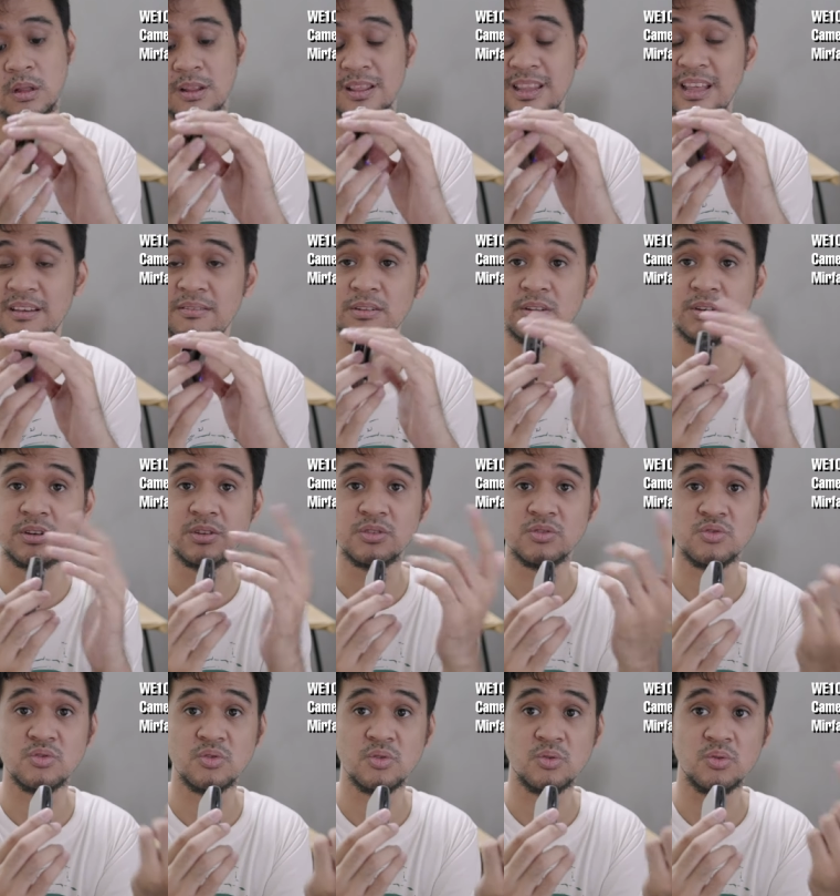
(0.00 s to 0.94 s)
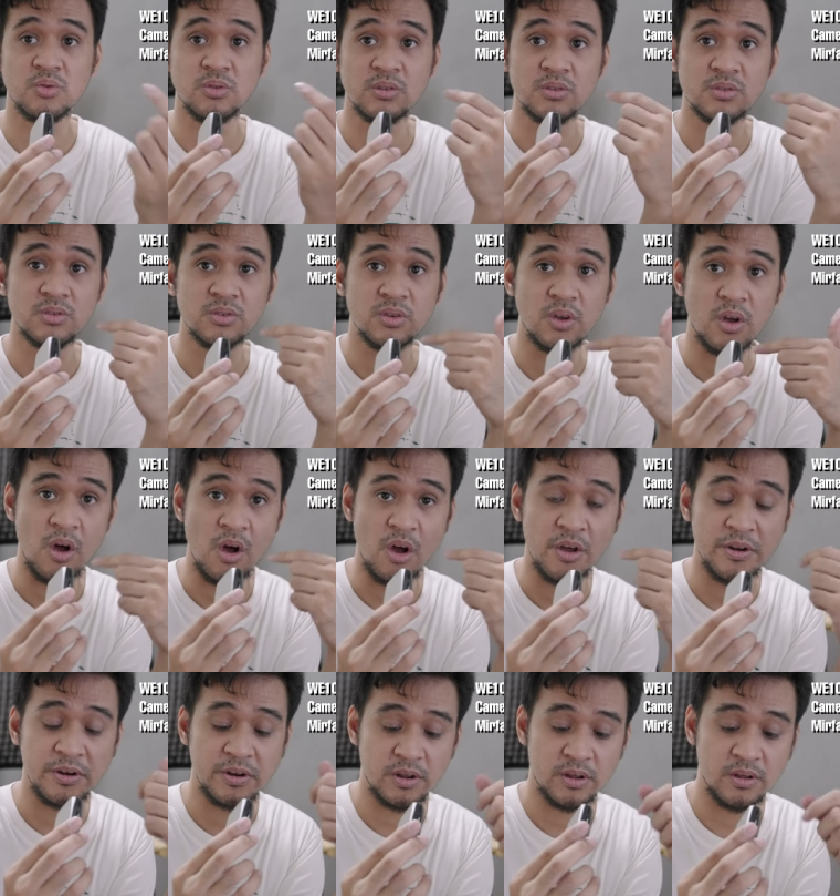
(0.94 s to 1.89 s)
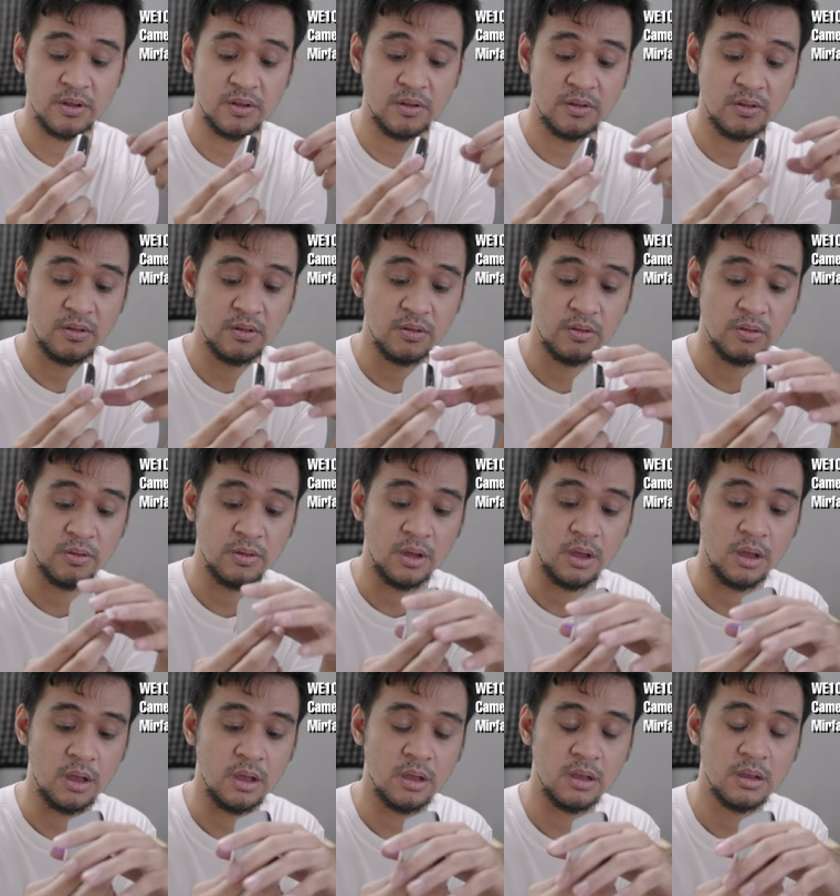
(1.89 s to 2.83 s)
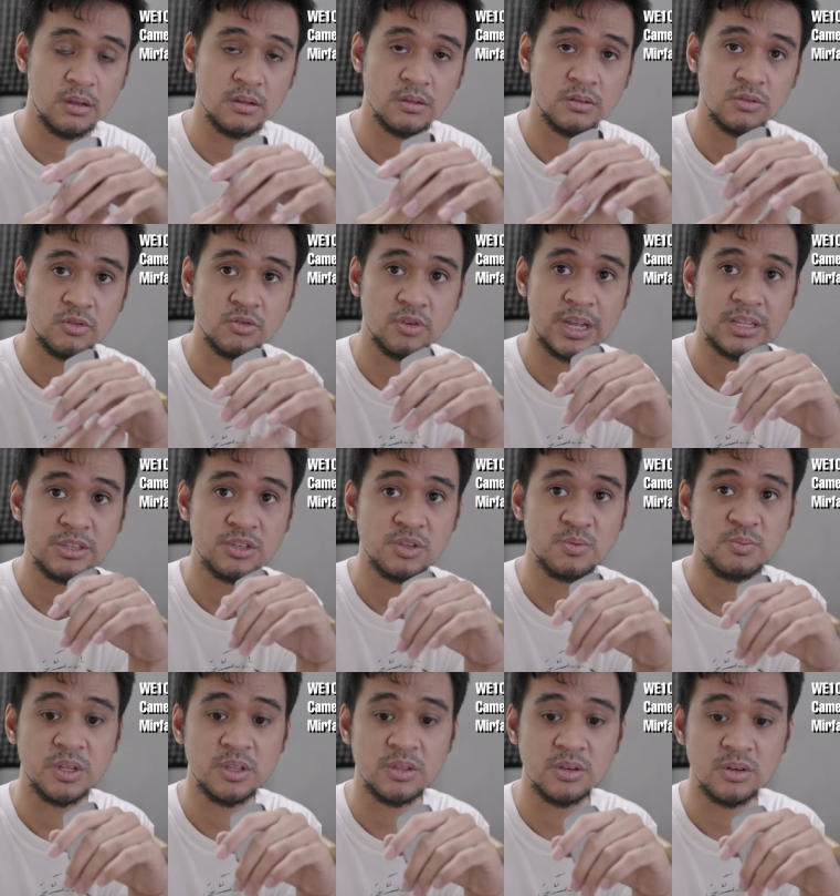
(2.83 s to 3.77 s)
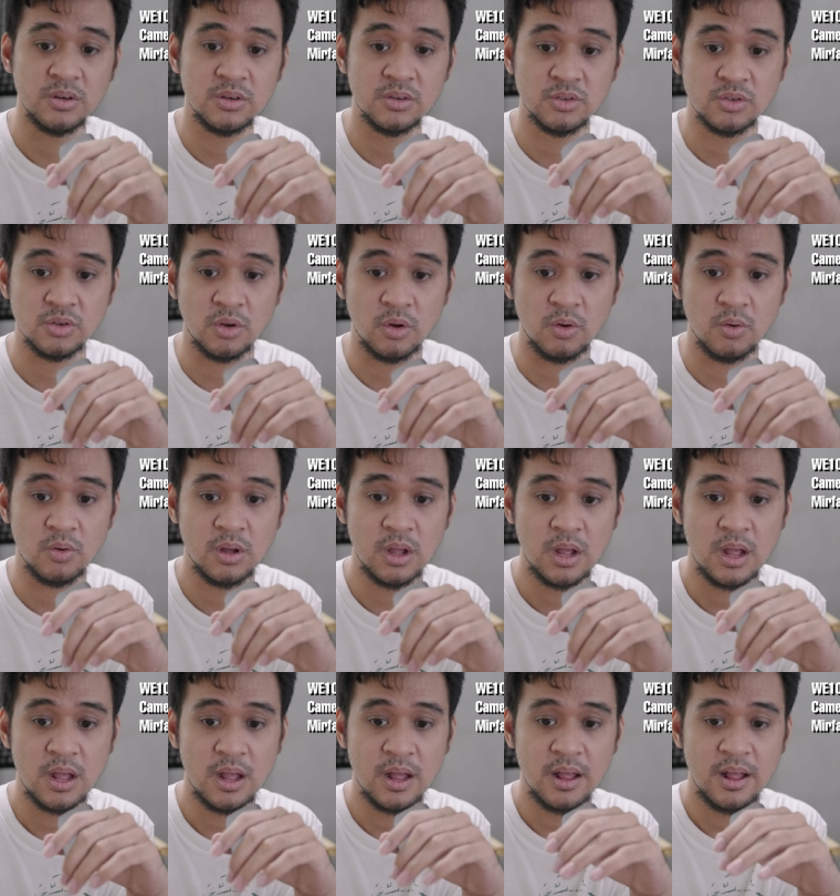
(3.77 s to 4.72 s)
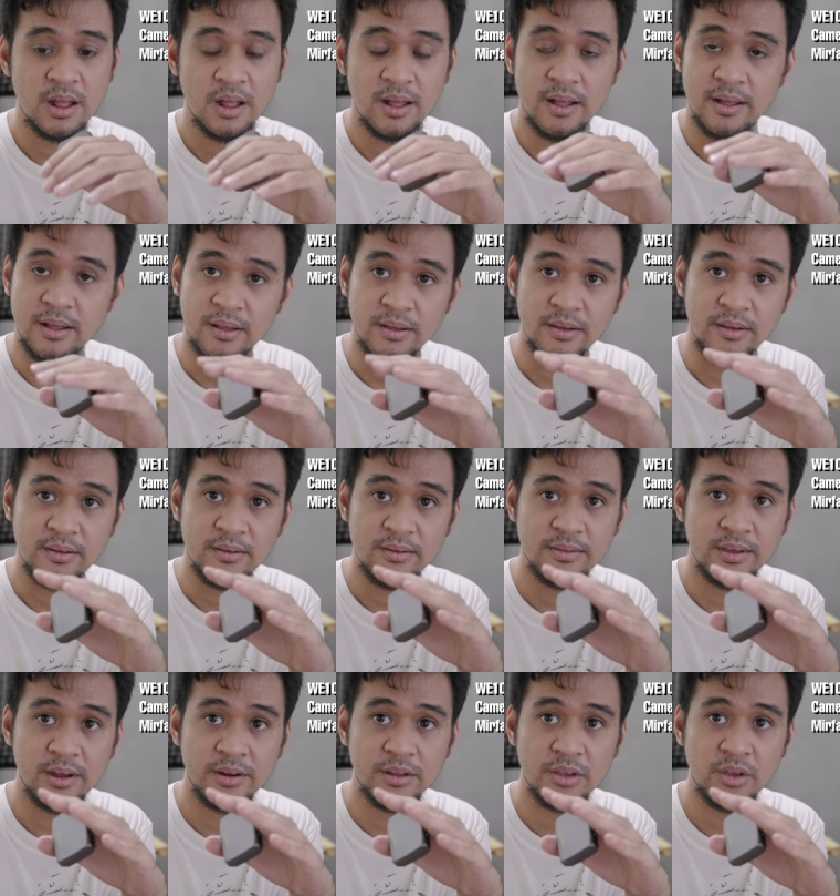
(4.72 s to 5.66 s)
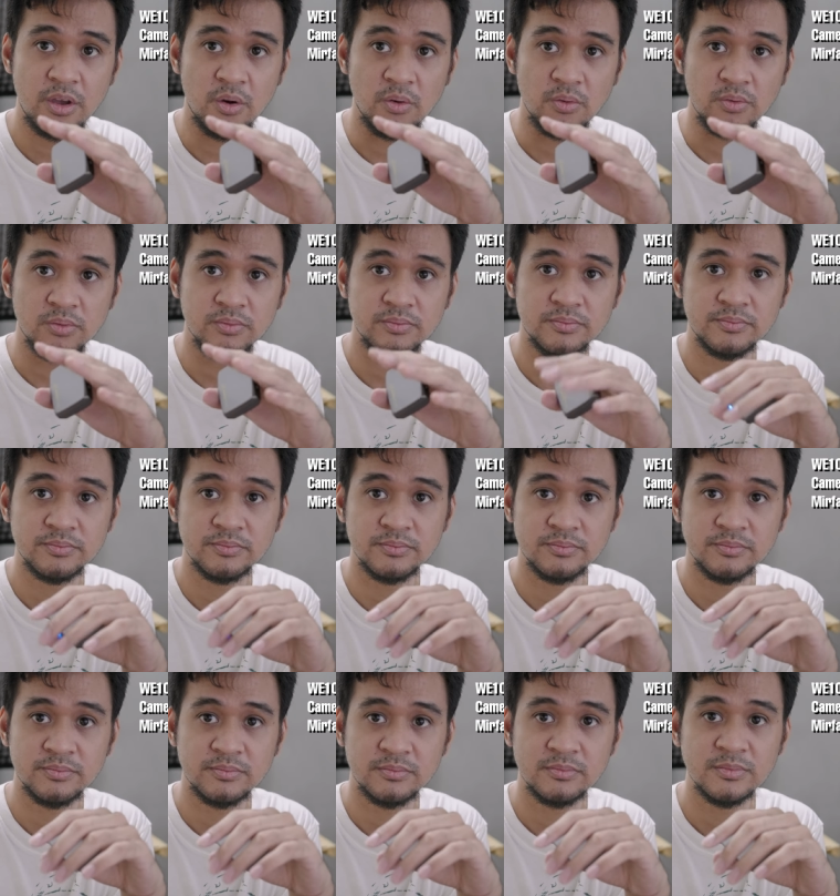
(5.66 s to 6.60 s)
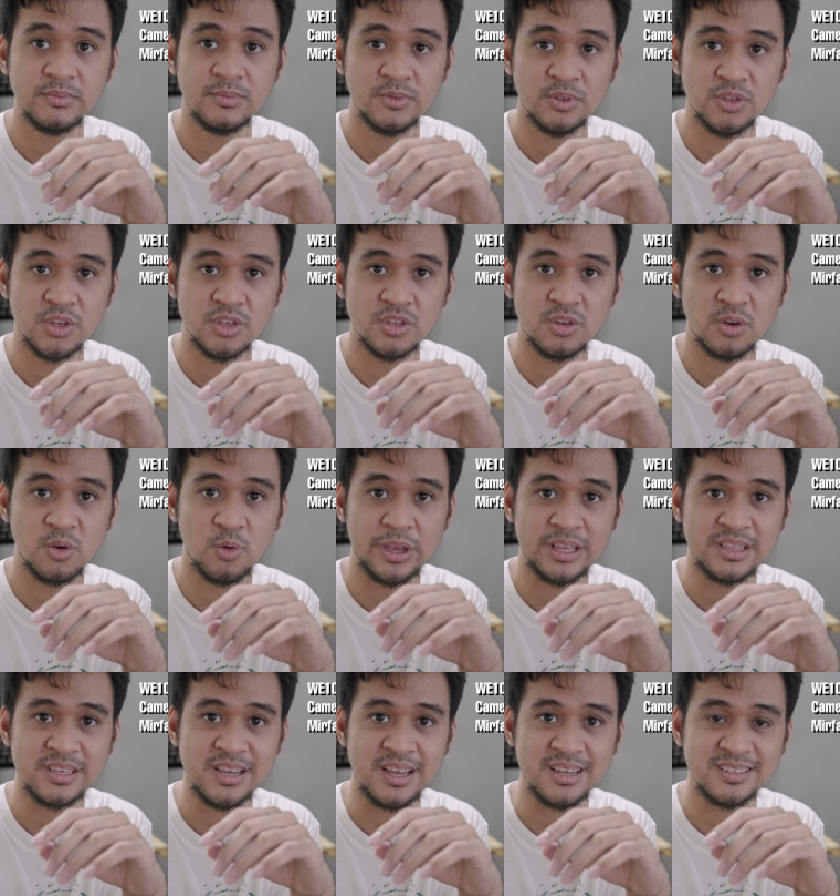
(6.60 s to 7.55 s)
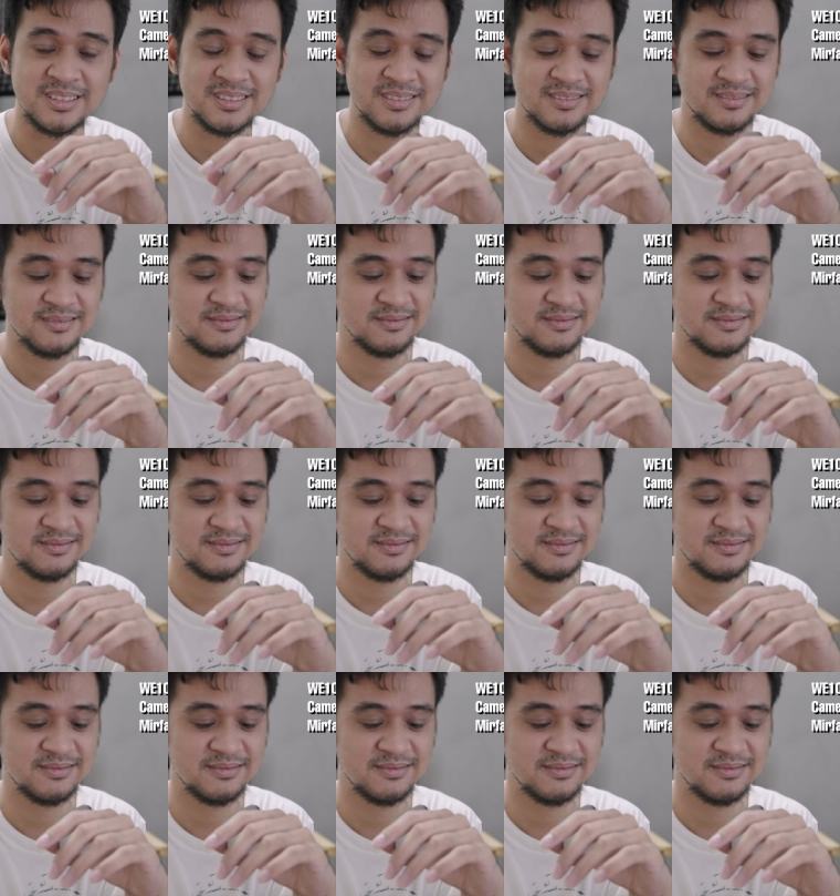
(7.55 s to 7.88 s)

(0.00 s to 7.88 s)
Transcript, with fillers: level controls on the transmitter. So there you go. Just a quick test.